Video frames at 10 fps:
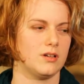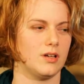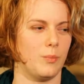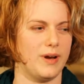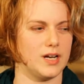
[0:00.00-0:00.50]

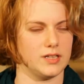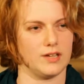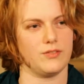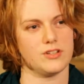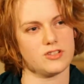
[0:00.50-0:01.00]
abandon
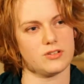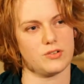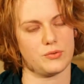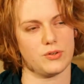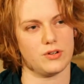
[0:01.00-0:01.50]
that venture
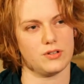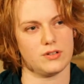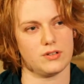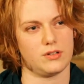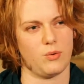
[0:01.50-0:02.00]

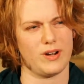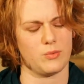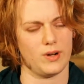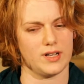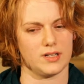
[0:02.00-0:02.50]
for quite a
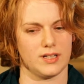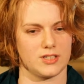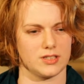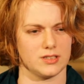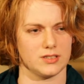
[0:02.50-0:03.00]
while,
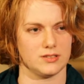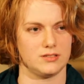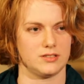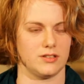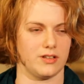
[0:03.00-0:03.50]
actually,
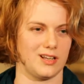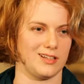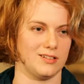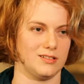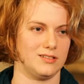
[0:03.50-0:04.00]
so that I
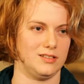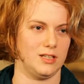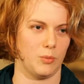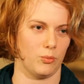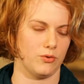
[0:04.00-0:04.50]
could
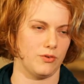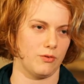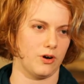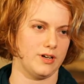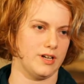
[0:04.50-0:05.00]
keep a roof
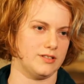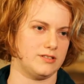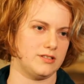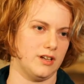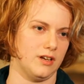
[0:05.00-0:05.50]
over our
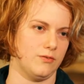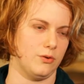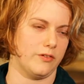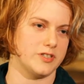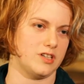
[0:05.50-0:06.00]
heads and
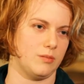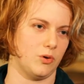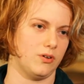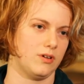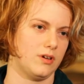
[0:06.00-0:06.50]
food on the
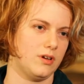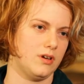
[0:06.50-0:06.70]
table.